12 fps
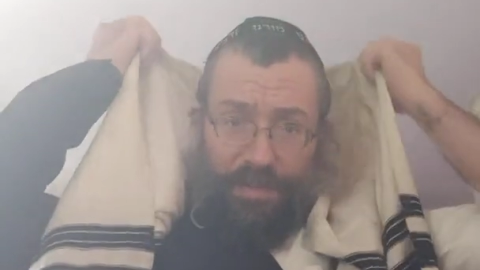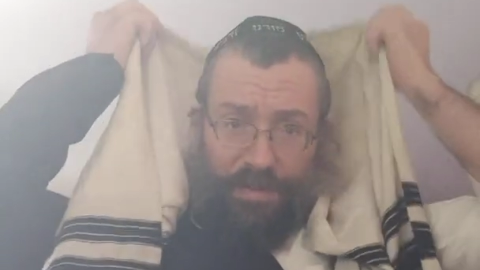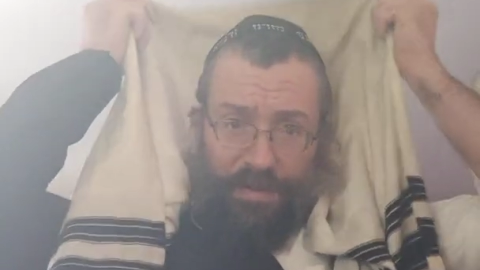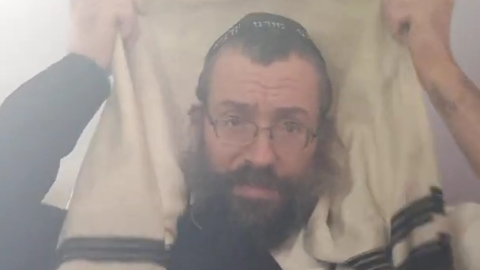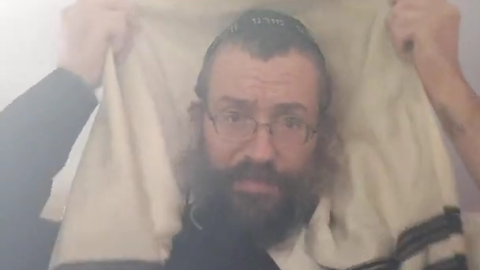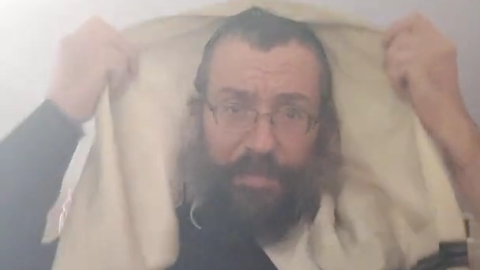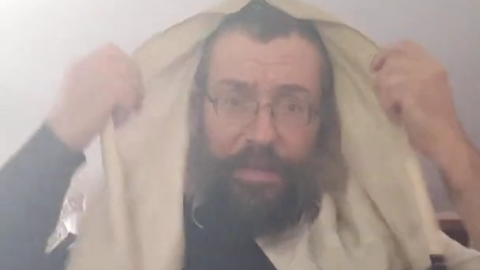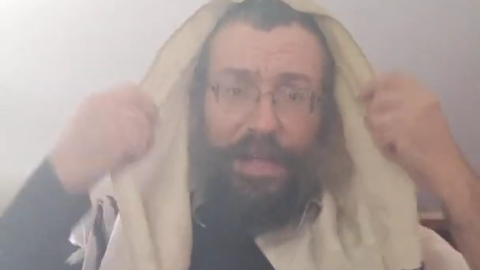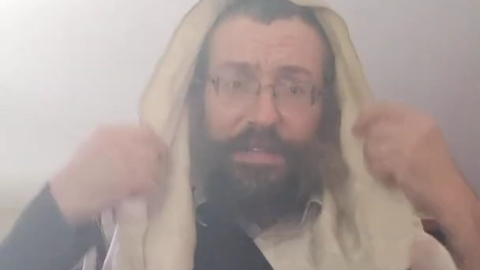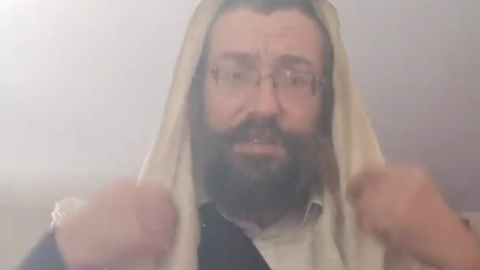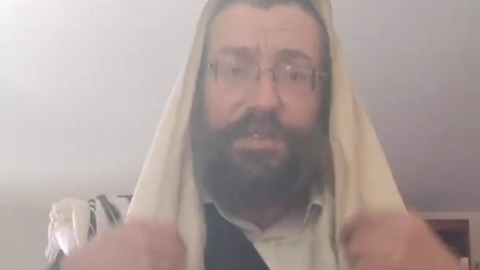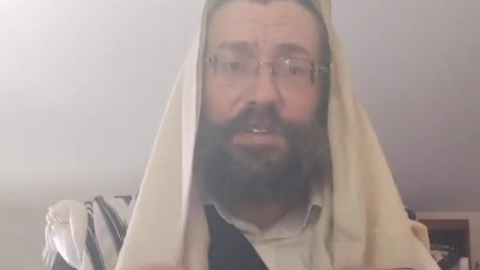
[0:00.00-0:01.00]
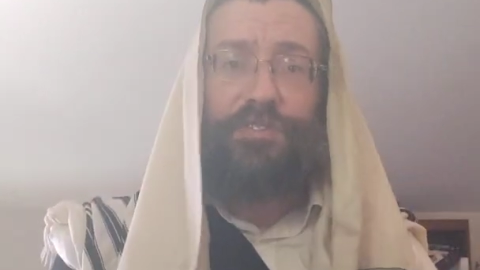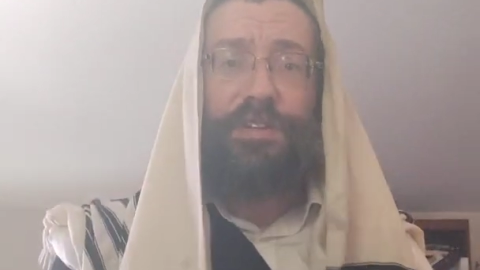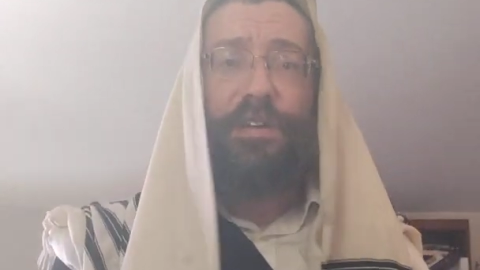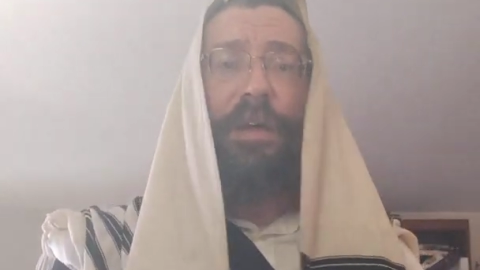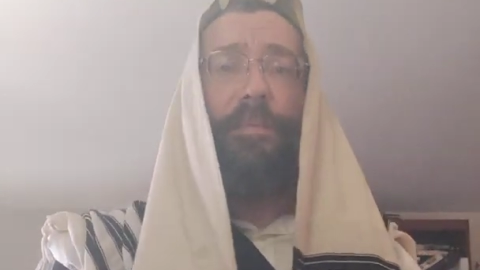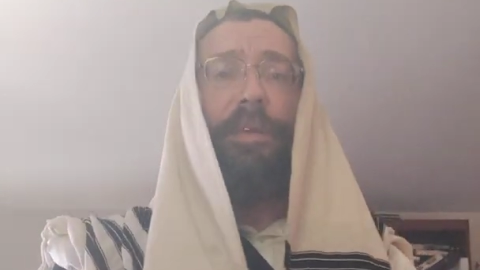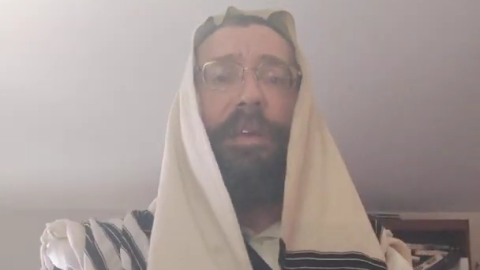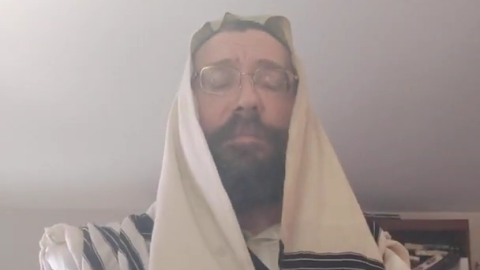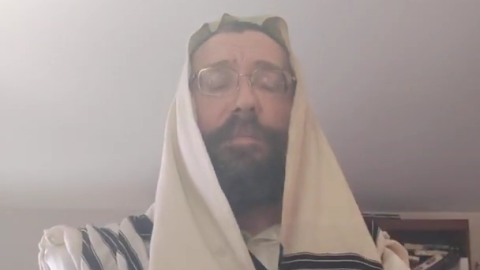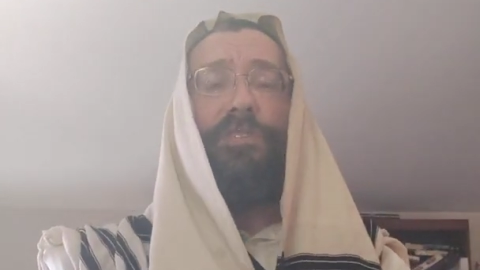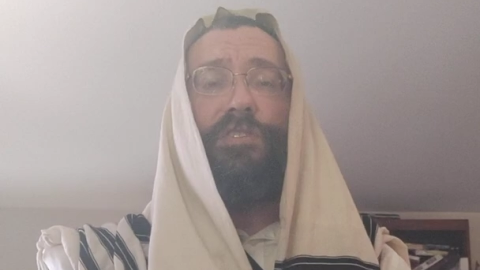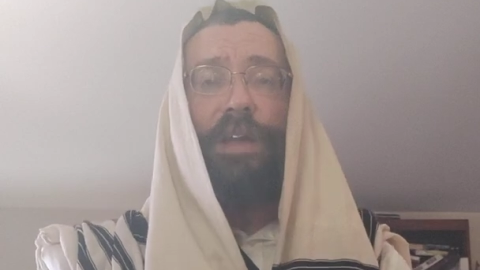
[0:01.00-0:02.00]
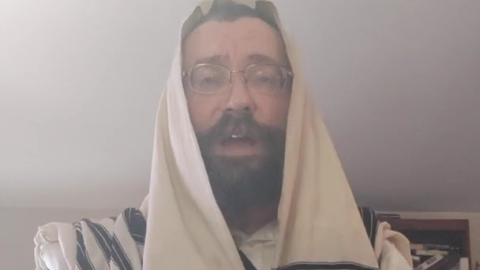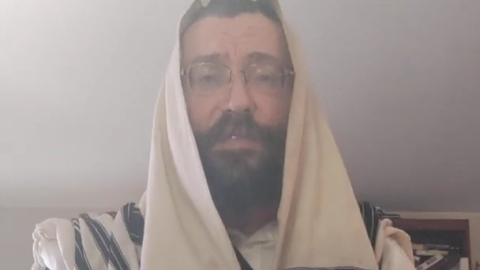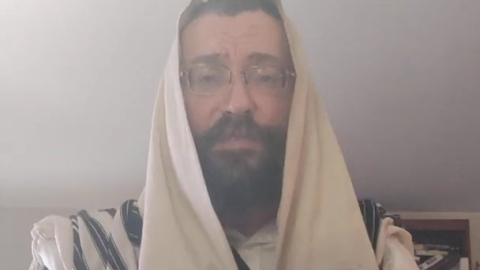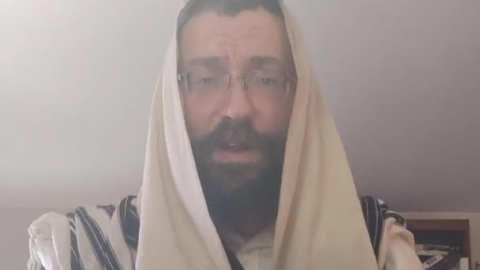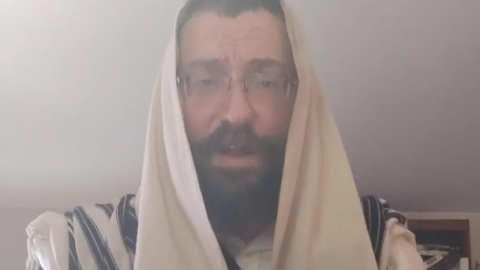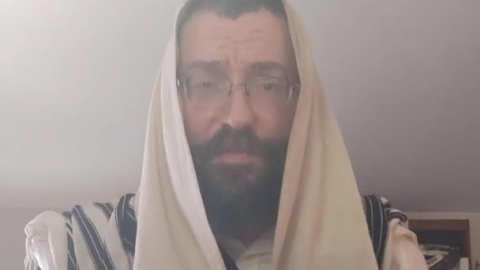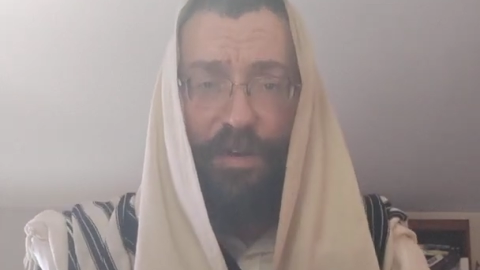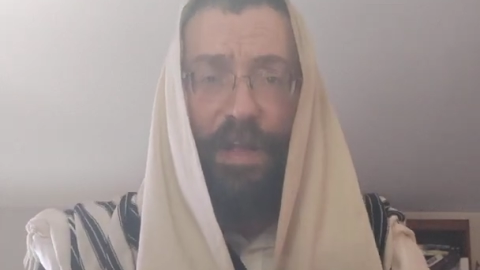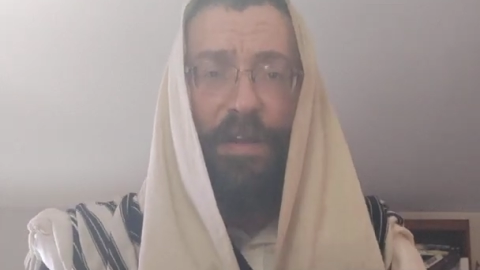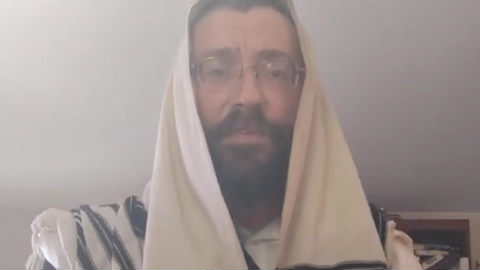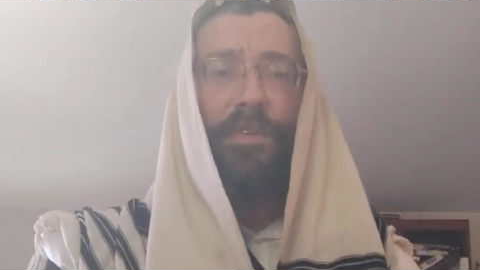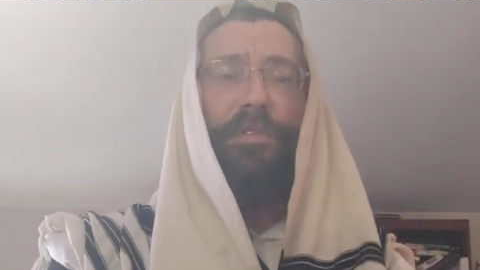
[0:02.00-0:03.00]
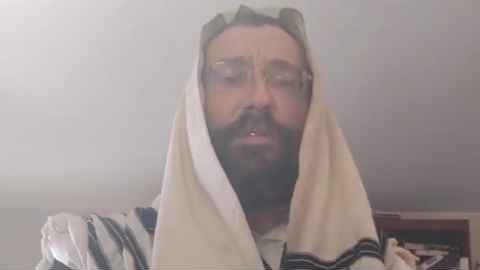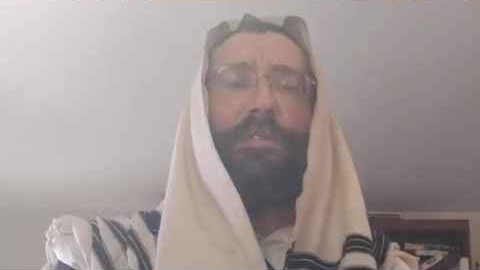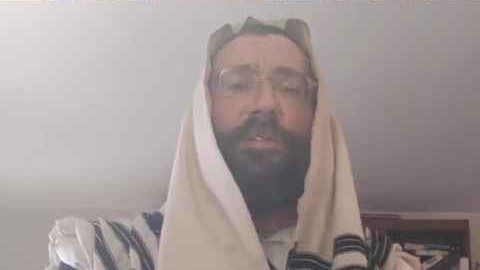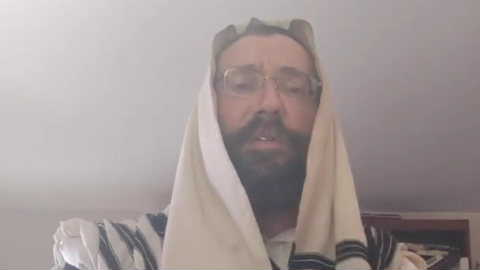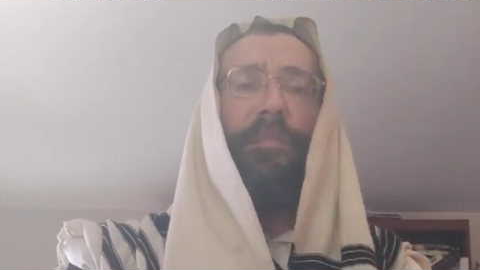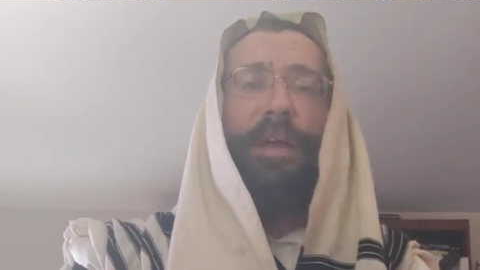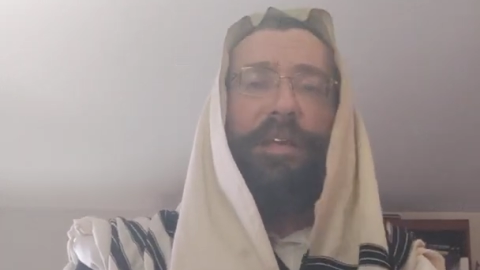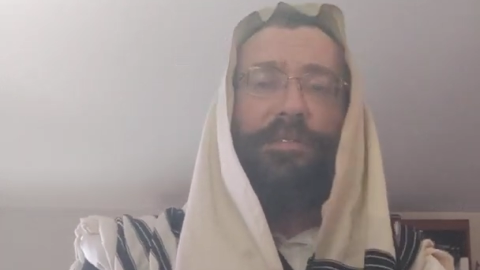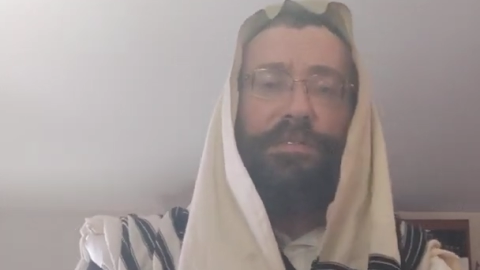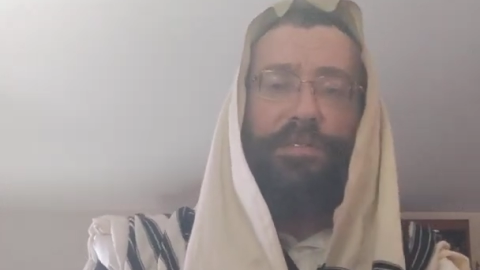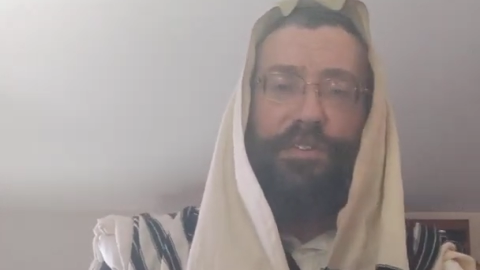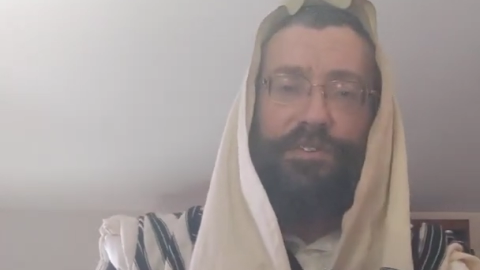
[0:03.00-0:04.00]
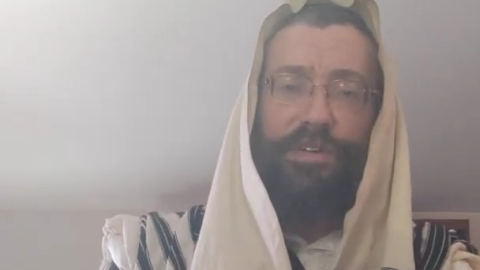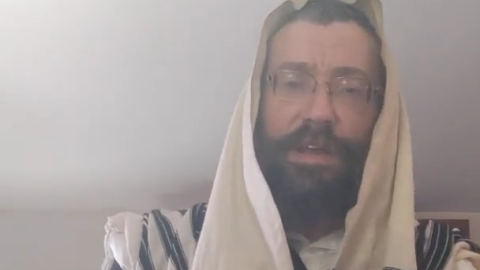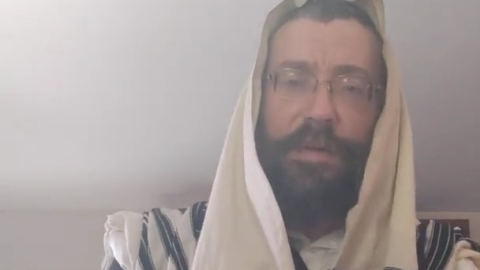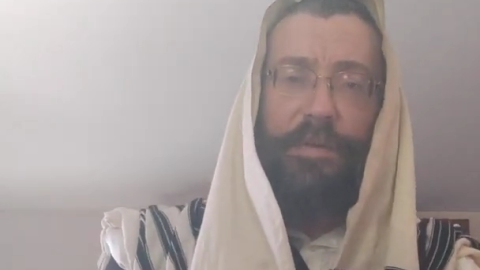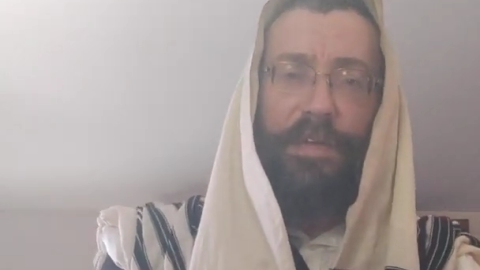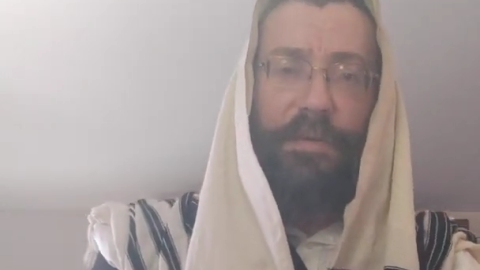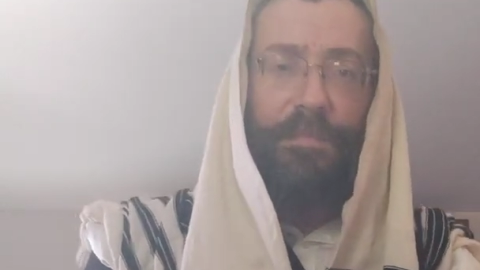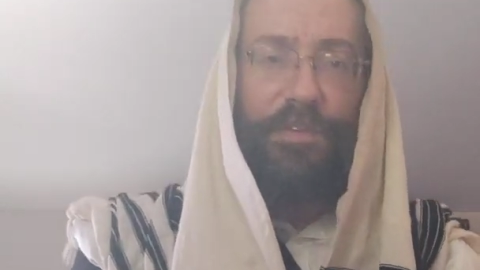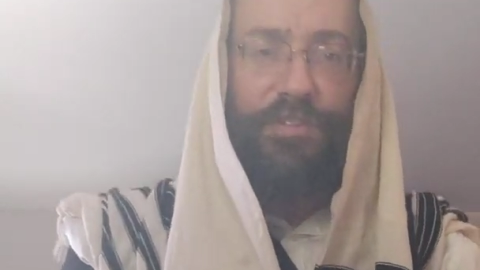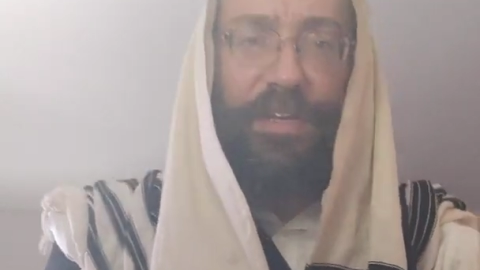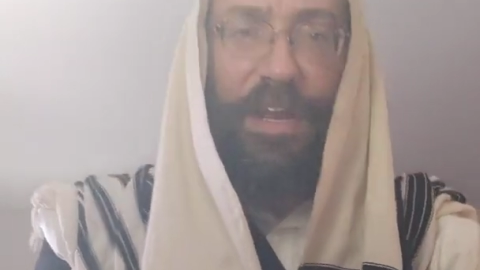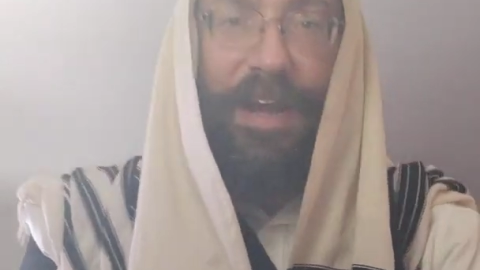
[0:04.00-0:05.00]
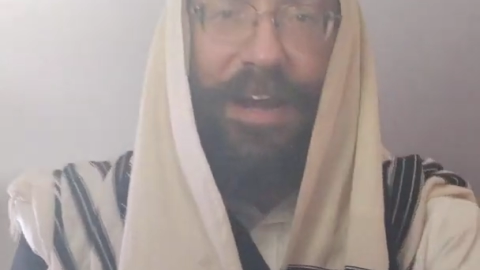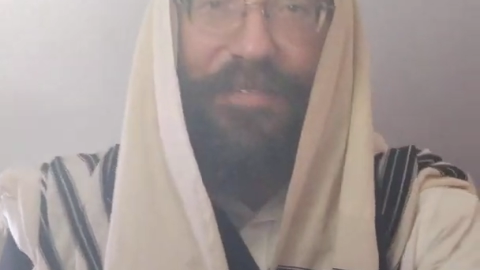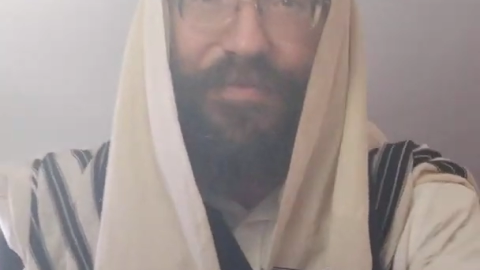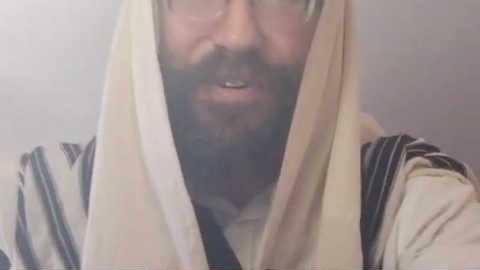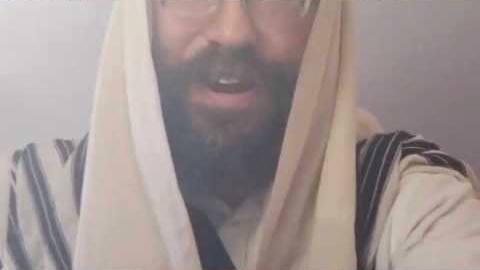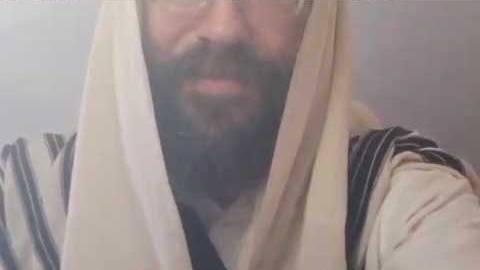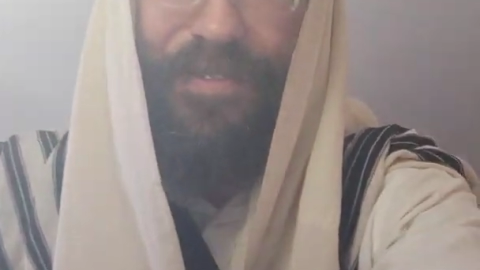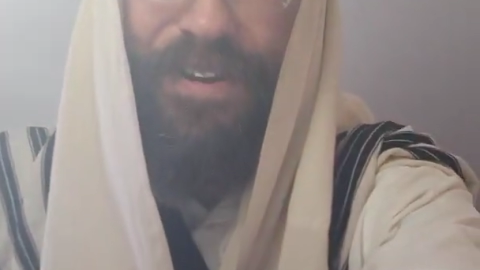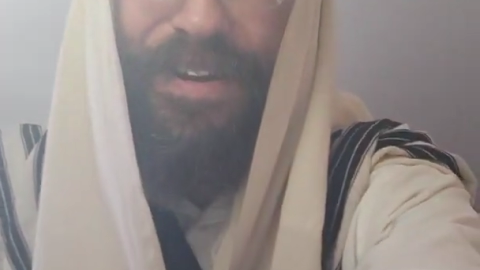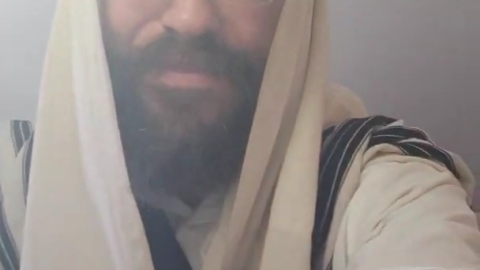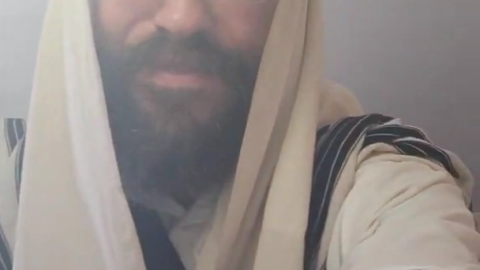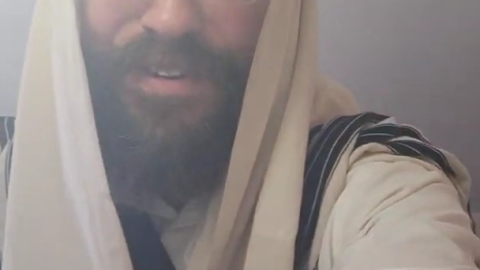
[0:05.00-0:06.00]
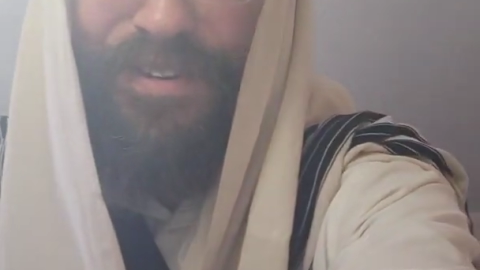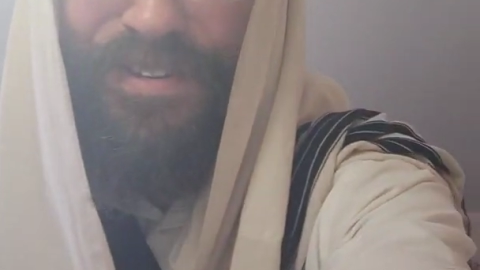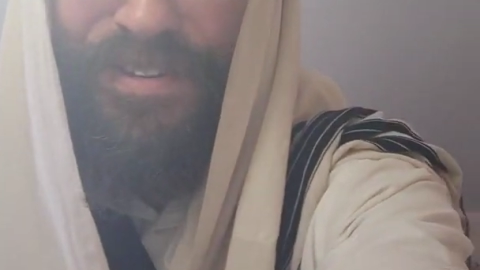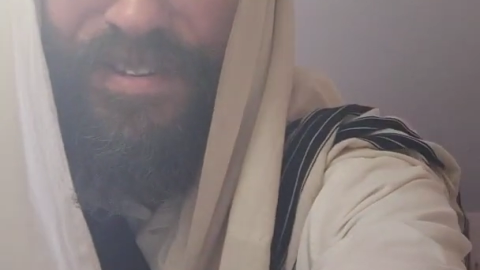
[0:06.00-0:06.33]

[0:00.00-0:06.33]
Long live our Master Teacher Rebbe King Moshiach forever and ever. Long live our Master Teacher Rebbe King Moshiach forever and ever.